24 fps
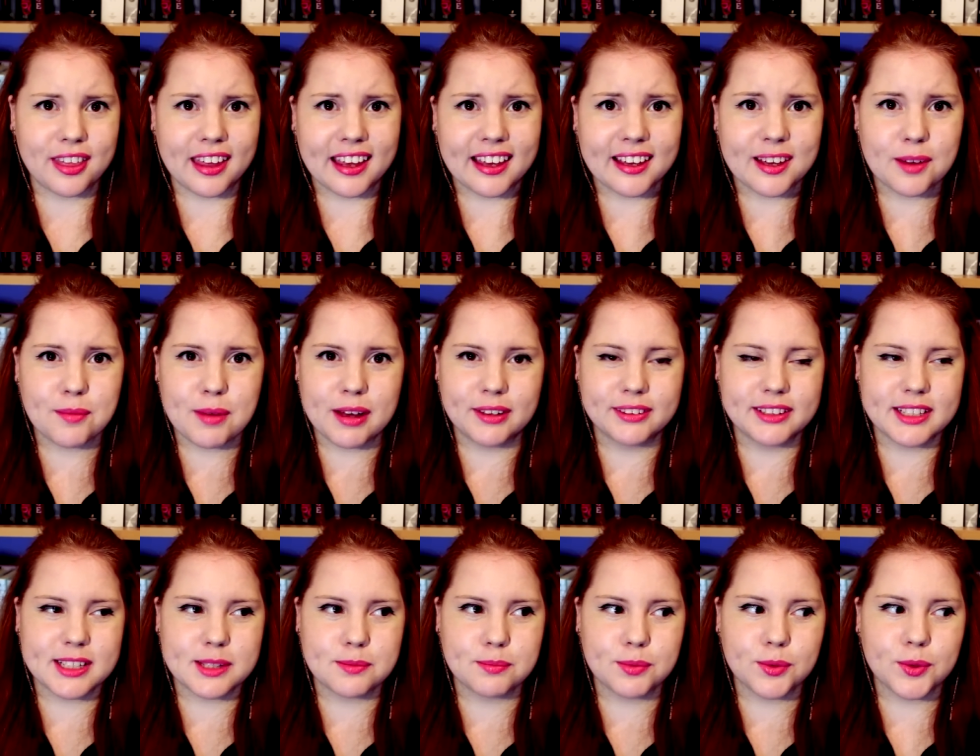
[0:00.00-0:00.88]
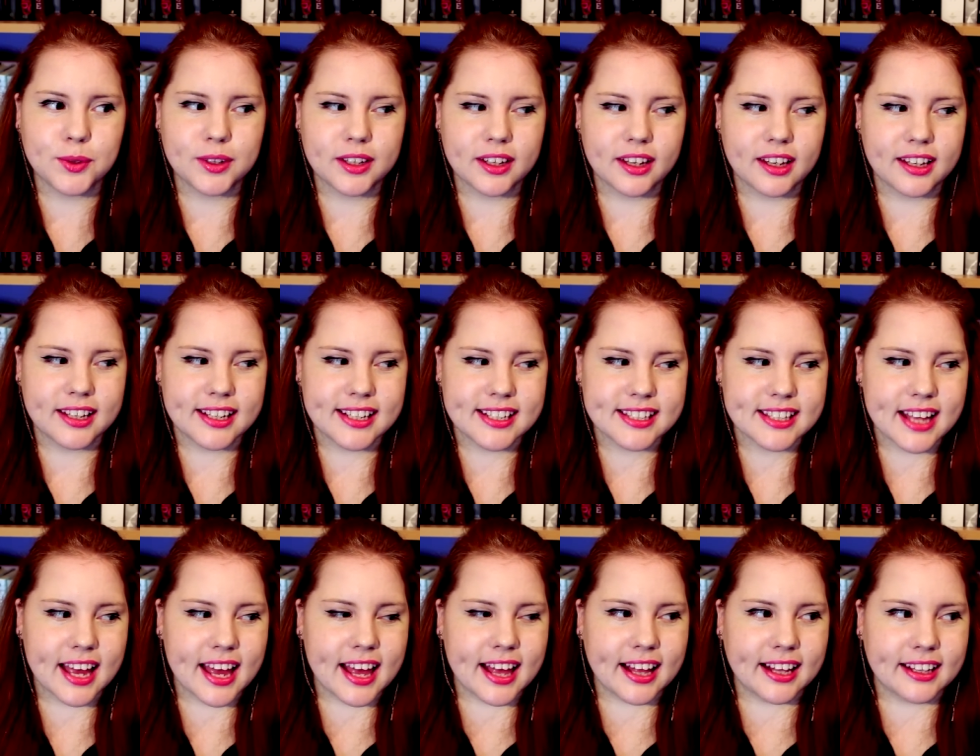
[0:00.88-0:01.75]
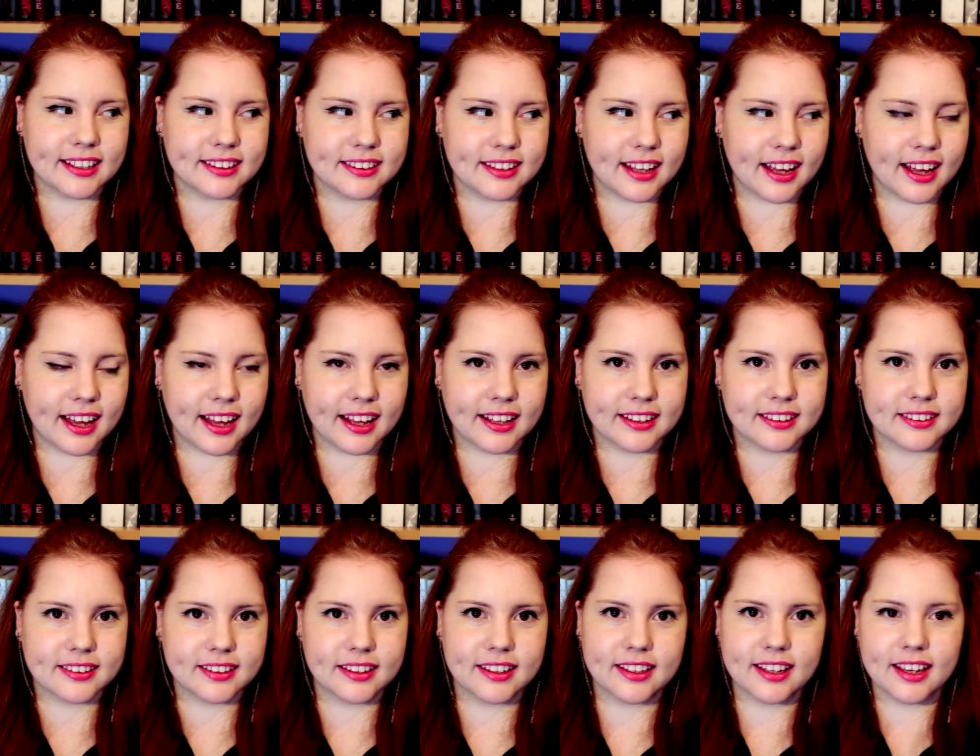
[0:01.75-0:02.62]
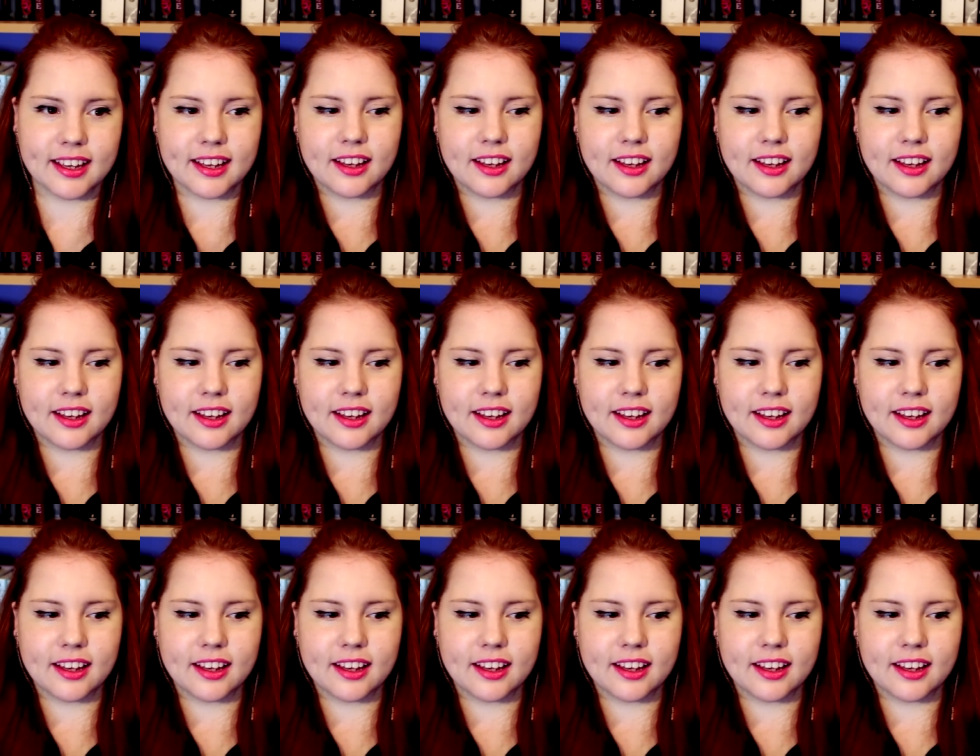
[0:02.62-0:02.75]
thing about this book is that